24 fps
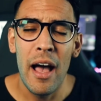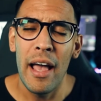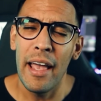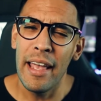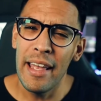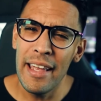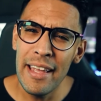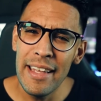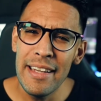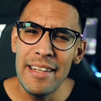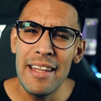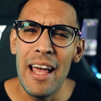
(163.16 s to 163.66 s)

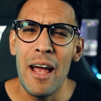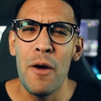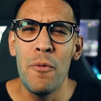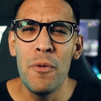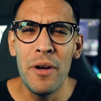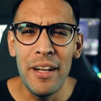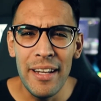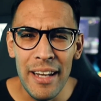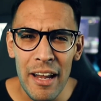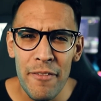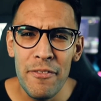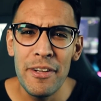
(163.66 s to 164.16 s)
And I
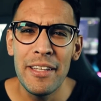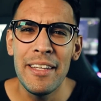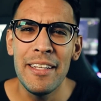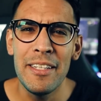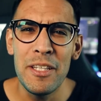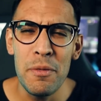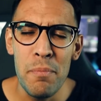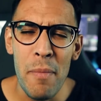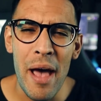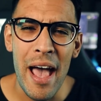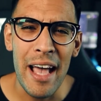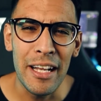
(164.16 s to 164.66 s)
wanted everything
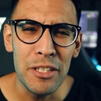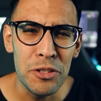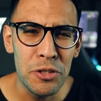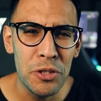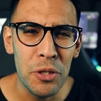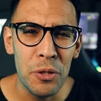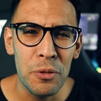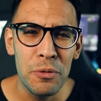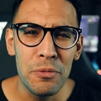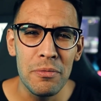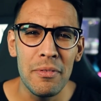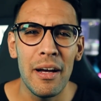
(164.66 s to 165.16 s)
to match,
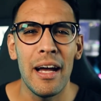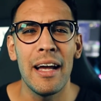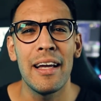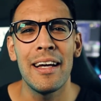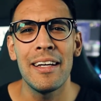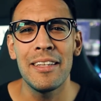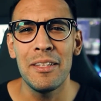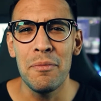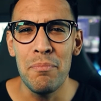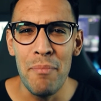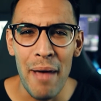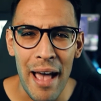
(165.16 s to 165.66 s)
so I
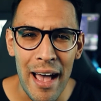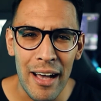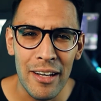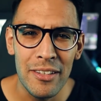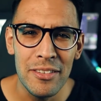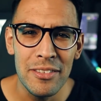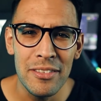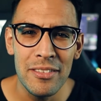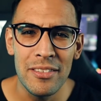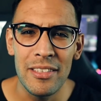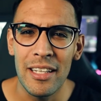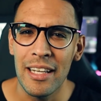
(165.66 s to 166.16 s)
got the
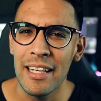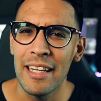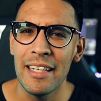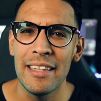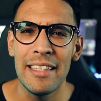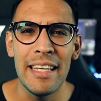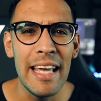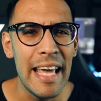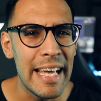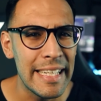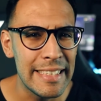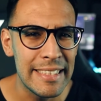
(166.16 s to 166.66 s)
mouse, I got
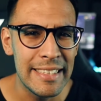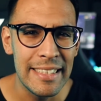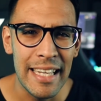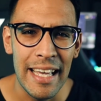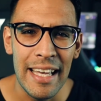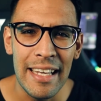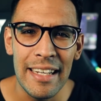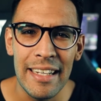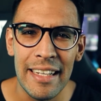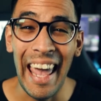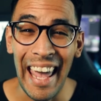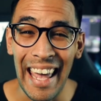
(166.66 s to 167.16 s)
the
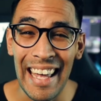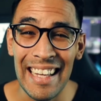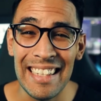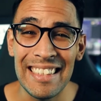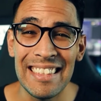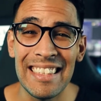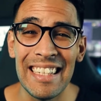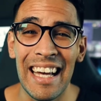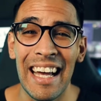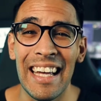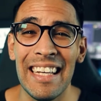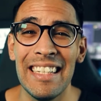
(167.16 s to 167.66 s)
headset,
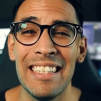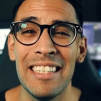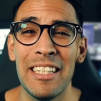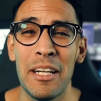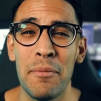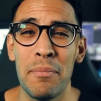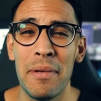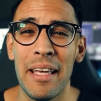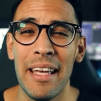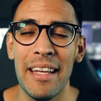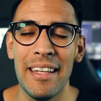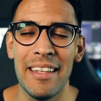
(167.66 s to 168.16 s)
and I ended
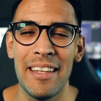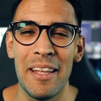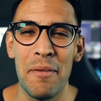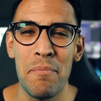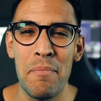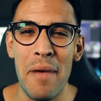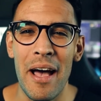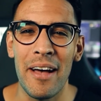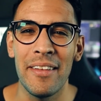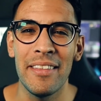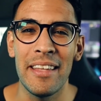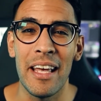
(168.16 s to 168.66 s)
up getting the
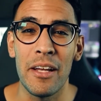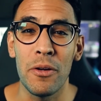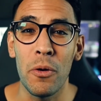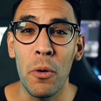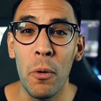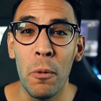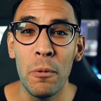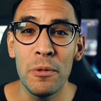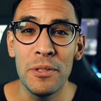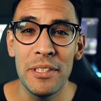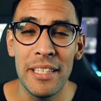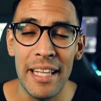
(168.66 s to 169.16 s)
mount that
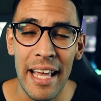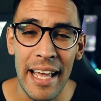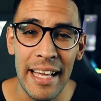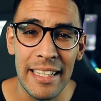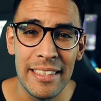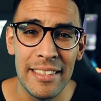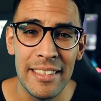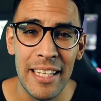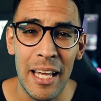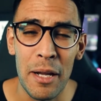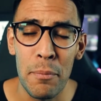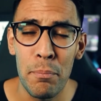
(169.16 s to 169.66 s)
holds the
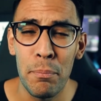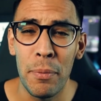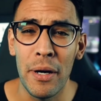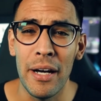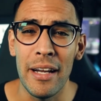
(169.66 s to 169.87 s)
headset.